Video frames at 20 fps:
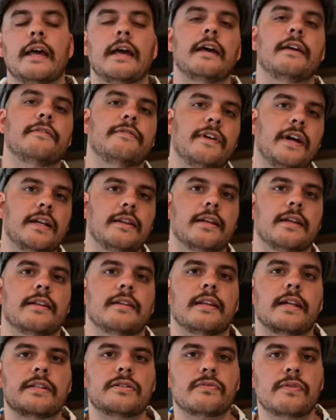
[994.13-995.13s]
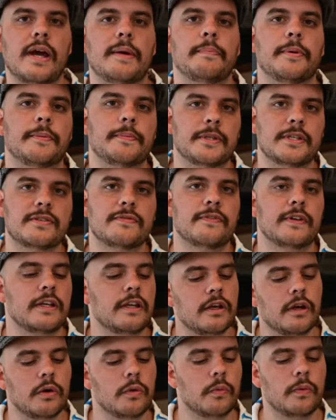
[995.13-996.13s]
And finally, let's wrap up this
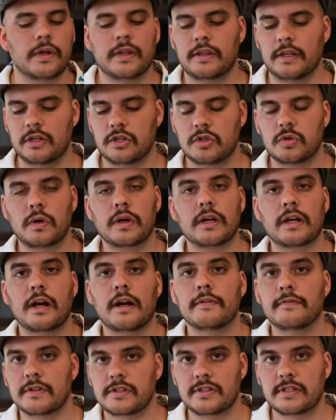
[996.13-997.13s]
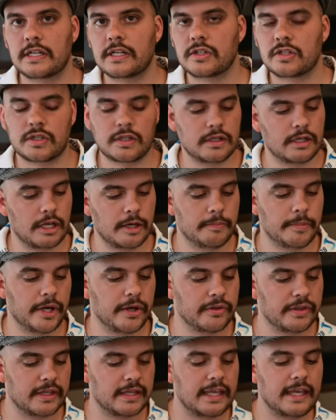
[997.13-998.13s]
video with a short conversation
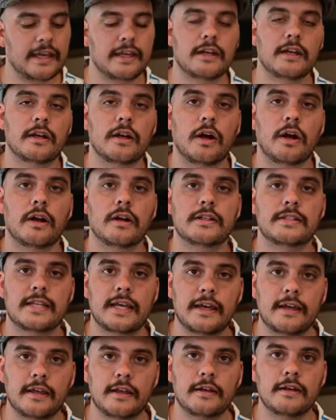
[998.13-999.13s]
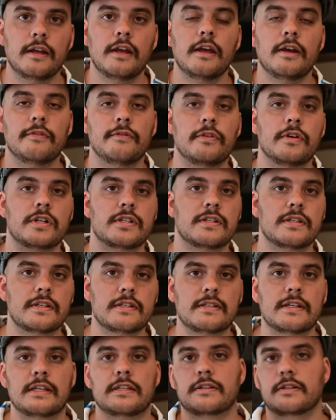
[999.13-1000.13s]
about the Canon R10
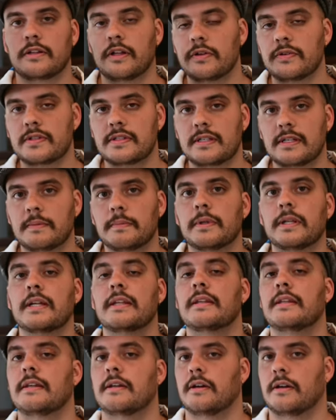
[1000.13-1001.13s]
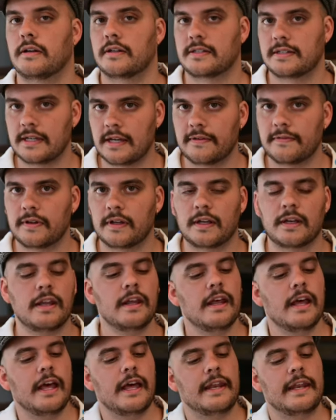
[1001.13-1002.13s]
versus its close sibling, the R7.
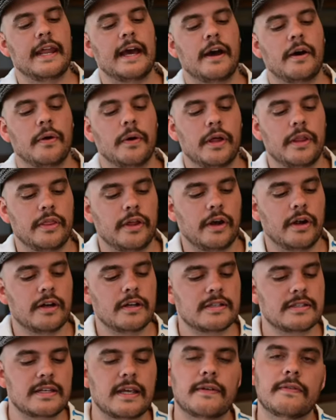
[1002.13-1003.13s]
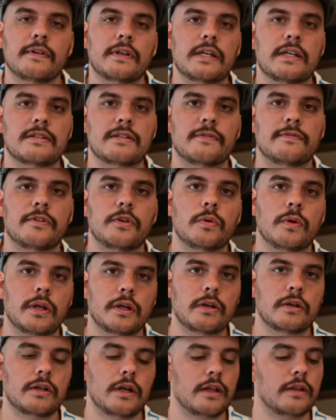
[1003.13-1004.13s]
Now, the R7 is a few
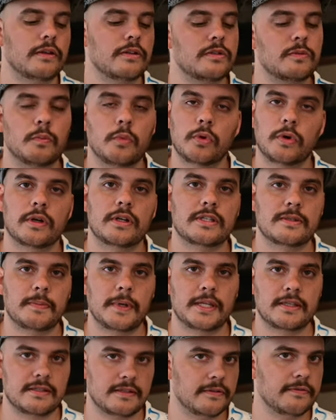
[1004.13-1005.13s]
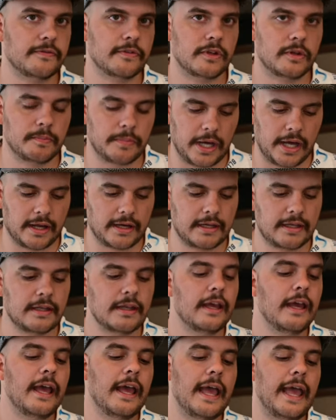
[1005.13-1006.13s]
hundred dollars more expensive for the
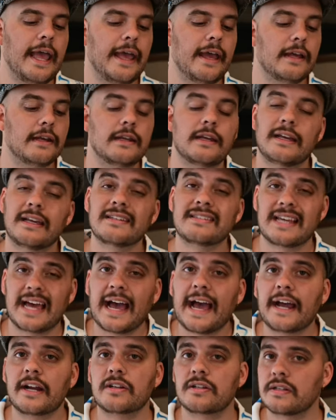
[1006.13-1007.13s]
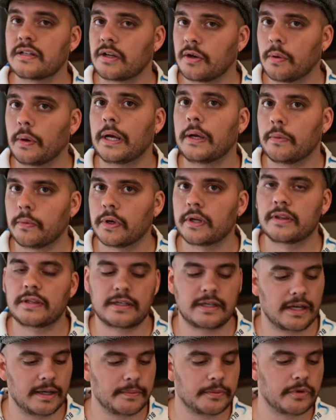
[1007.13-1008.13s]
body, and it's actually quite worth
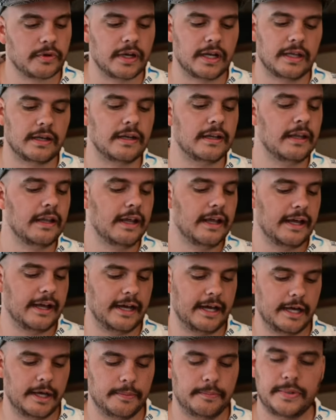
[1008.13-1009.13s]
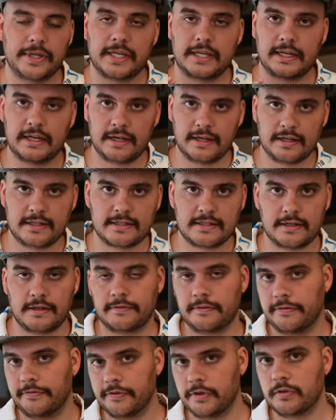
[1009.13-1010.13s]
the upgrade uh, because
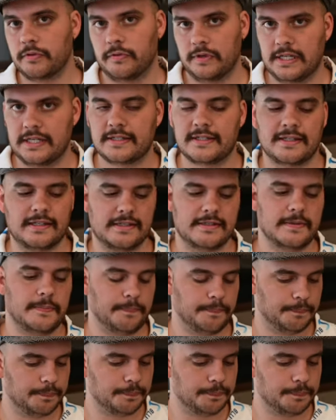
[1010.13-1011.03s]
of a few reasons.